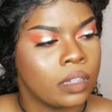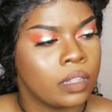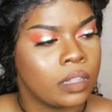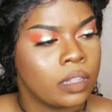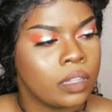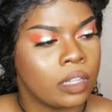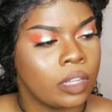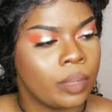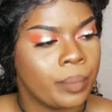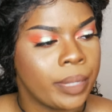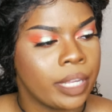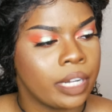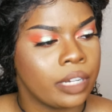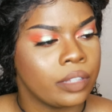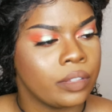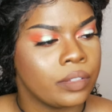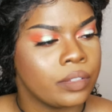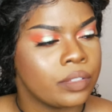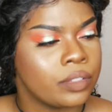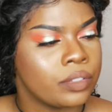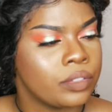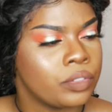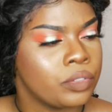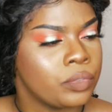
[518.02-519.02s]
Oh, I might have
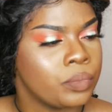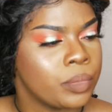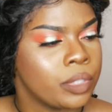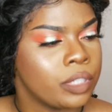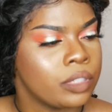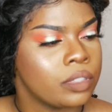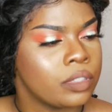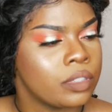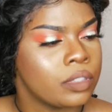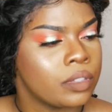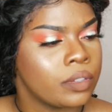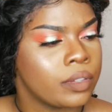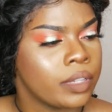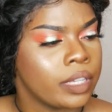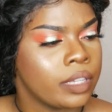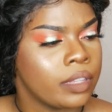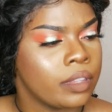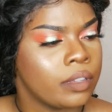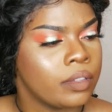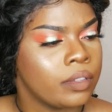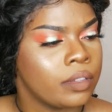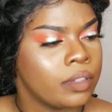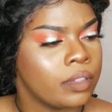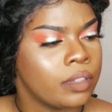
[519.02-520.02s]
used too much. It's okay
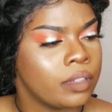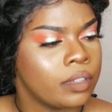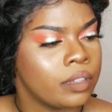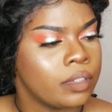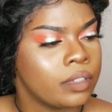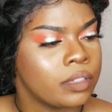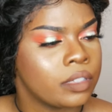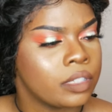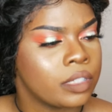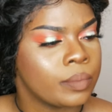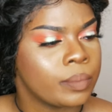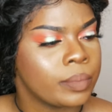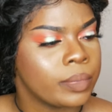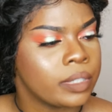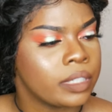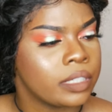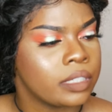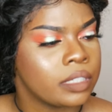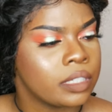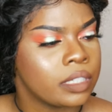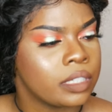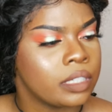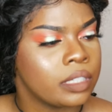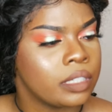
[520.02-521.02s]
though. Just
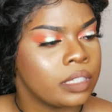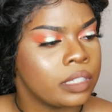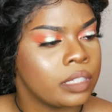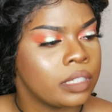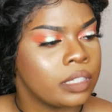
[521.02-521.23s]
blend it in.